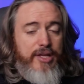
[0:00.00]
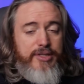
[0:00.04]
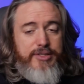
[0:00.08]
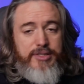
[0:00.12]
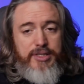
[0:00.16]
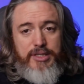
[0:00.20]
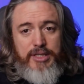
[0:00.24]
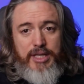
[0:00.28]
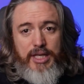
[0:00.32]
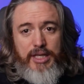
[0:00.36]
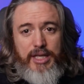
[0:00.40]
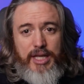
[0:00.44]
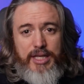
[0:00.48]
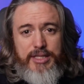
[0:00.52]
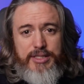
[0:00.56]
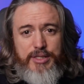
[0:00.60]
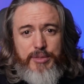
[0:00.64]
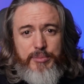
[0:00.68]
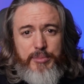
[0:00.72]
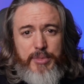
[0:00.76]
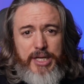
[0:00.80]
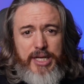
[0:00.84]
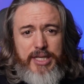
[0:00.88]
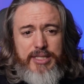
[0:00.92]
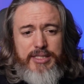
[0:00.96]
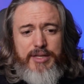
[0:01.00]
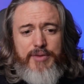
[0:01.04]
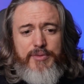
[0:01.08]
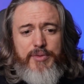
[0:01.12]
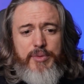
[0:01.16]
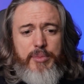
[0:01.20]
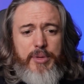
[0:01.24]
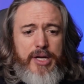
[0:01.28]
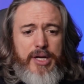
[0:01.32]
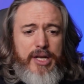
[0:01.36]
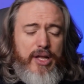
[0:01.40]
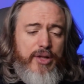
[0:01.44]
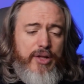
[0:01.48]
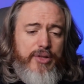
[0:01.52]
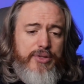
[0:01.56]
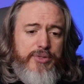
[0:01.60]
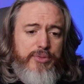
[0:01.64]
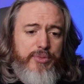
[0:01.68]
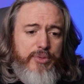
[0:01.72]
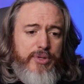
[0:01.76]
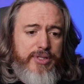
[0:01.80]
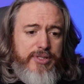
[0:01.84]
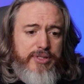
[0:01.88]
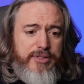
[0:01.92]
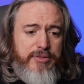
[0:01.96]
that gets some minutes. Everybody else
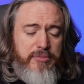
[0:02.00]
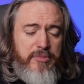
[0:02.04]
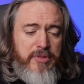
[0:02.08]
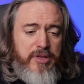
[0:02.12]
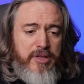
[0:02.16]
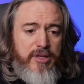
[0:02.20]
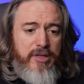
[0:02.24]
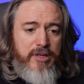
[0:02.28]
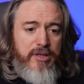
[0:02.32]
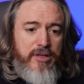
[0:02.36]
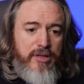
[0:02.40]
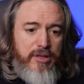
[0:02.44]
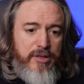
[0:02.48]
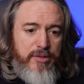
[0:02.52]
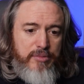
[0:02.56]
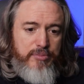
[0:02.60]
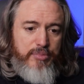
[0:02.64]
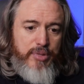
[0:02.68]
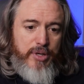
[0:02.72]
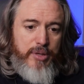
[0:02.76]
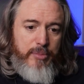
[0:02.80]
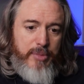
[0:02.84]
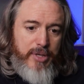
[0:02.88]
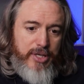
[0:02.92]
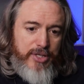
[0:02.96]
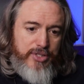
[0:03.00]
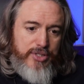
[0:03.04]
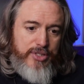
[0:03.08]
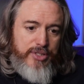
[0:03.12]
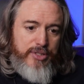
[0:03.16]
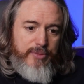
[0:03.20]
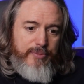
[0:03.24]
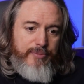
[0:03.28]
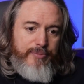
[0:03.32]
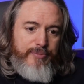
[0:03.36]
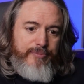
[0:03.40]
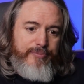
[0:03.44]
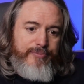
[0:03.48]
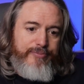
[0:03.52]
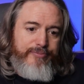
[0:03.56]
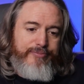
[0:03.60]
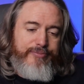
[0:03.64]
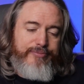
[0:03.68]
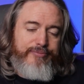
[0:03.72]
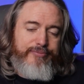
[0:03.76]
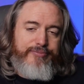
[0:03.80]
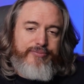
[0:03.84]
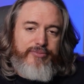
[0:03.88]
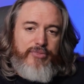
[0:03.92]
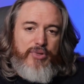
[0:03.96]
was pretty much,
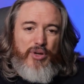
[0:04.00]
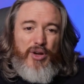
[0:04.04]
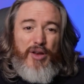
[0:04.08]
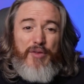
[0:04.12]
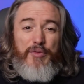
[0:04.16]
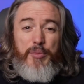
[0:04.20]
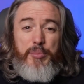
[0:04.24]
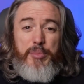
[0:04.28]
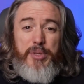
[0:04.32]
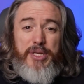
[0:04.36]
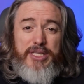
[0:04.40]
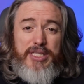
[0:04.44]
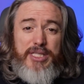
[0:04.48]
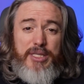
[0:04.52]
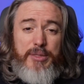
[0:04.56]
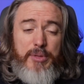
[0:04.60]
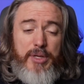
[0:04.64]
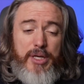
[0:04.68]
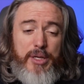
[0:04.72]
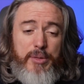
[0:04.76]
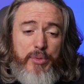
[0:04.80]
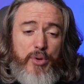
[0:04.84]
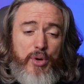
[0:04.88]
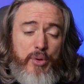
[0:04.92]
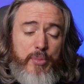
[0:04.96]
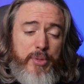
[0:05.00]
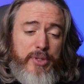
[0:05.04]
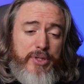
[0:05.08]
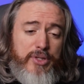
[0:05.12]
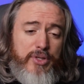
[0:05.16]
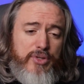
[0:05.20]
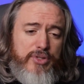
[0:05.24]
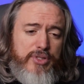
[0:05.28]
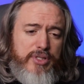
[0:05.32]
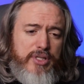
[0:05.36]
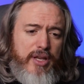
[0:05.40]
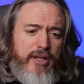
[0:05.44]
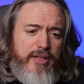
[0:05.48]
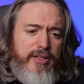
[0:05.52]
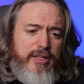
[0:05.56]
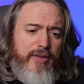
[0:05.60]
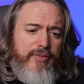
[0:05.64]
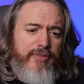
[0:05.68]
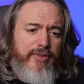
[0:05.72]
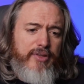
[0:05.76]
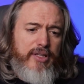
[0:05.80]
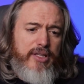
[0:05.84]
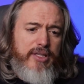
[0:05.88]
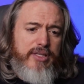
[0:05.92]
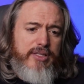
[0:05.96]
we don't have a B team anymore, but there's
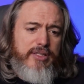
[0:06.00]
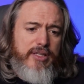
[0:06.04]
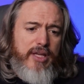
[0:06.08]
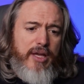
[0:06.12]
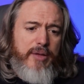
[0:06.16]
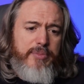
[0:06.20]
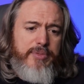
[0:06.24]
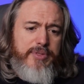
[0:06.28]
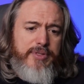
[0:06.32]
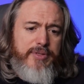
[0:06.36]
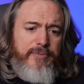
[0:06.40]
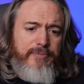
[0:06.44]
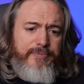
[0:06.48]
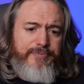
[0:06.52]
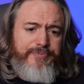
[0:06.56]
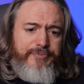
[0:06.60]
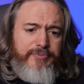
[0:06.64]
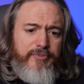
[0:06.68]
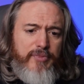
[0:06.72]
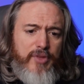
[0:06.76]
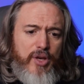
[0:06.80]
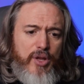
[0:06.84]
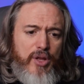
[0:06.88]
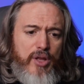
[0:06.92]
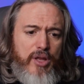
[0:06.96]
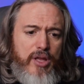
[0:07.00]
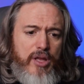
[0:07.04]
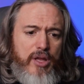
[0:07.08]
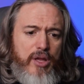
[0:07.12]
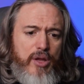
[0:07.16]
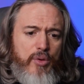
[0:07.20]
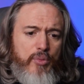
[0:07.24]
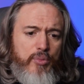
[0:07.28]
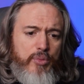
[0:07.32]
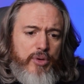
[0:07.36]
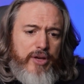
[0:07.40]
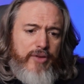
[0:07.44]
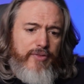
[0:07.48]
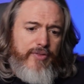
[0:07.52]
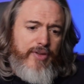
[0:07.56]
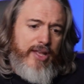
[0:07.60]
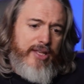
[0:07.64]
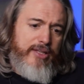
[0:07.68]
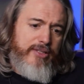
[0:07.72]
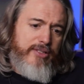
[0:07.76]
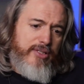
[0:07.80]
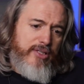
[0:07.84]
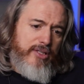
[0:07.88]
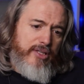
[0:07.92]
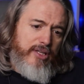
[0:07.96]
definitely subs. We advance
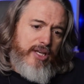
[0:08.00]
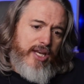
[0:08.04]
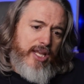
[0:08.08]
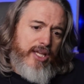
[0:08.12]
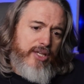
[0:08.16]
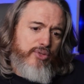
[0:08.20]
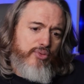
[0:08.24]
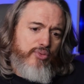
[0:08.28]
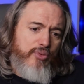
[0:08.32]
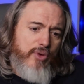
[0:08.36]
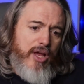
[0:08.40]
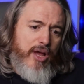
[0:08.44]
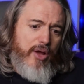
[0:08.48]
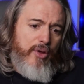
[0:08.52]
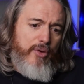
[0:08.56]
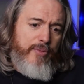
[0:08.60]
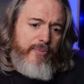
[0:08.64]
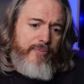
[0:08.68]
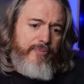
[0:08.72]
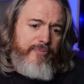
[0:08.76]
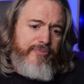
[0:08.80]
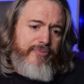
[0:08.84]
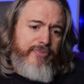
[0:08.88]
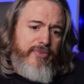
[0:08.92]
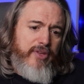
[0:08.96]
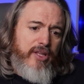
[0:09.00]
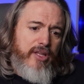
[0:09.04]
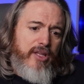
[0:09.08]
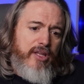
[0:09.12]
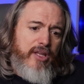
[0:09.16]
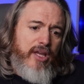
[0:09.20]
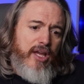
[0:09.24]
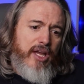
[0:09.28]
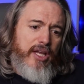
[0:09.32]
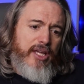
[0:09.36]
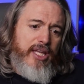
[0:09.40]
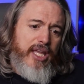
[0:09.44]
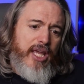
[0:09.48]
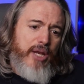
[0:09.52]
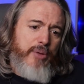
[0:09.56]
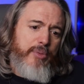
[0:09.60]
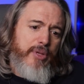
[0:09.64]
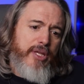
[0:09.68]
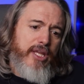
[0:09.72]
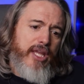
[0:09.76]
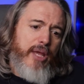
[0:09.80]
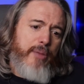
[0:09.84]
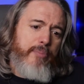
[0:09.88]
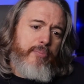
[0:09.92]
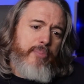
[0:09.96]
to the next round. Again, we
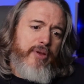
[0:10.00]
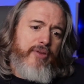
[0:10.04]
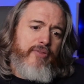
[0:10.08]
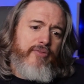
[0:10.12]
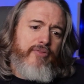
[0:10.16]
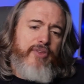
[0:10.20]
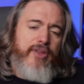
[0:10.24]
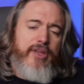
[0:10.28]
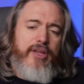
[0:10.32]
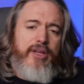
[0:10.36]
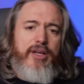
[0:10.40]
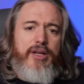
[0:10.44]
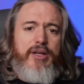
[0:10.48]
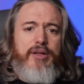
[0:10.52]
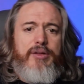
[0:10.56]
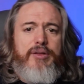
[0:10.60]
get Benfica.